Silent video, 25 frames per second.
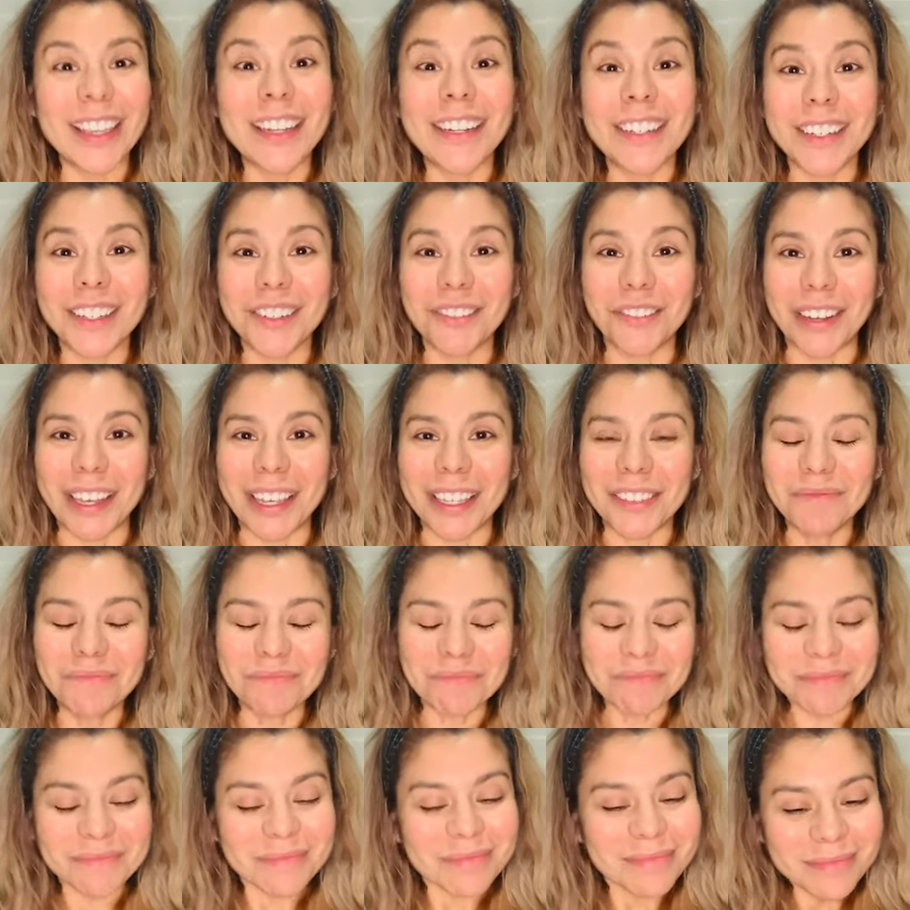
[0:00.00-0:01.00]
in a good way.
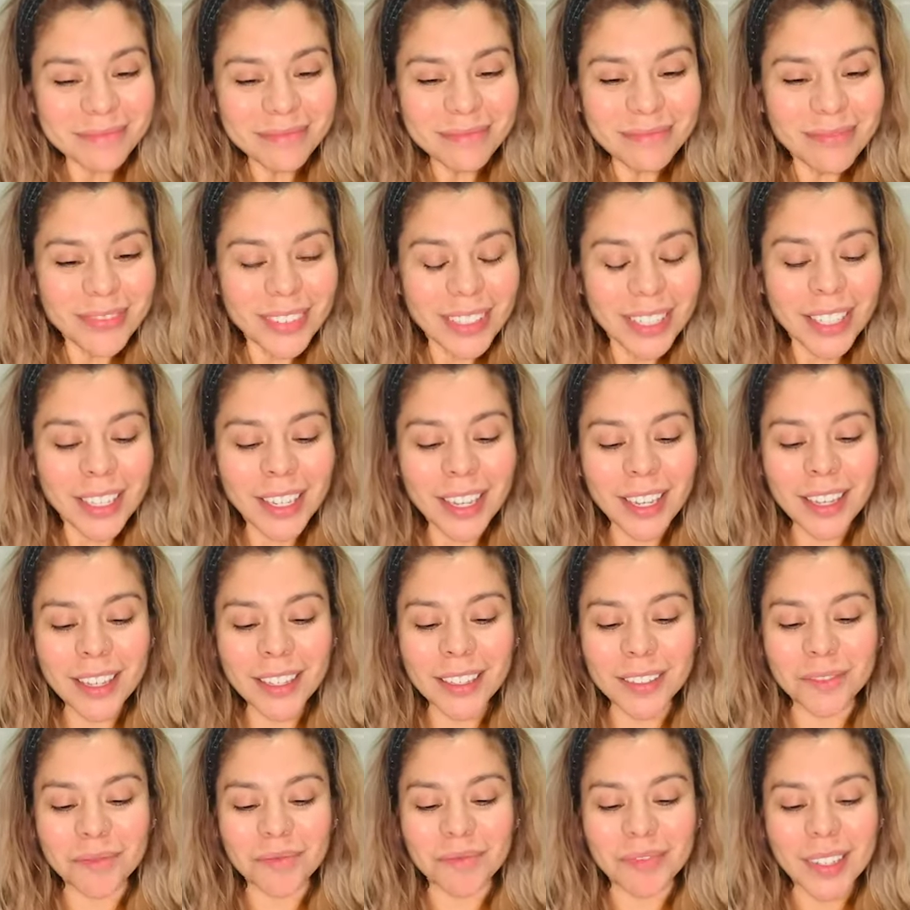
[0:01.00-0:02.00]

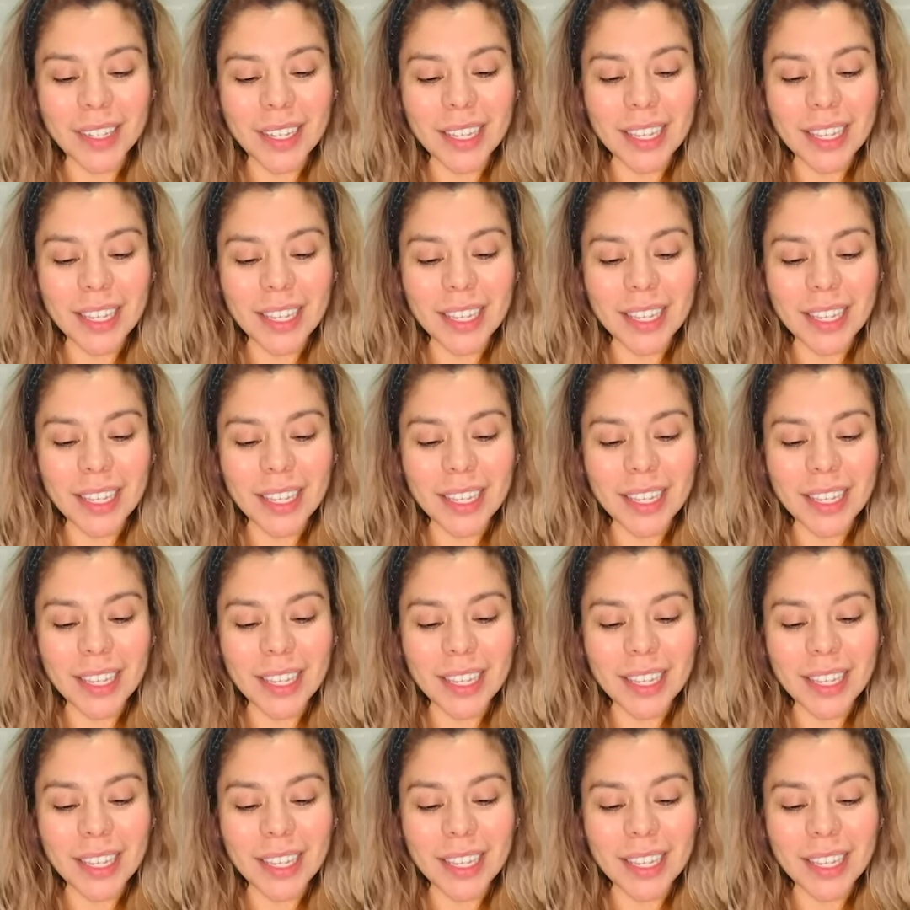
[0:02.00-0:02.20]
Um,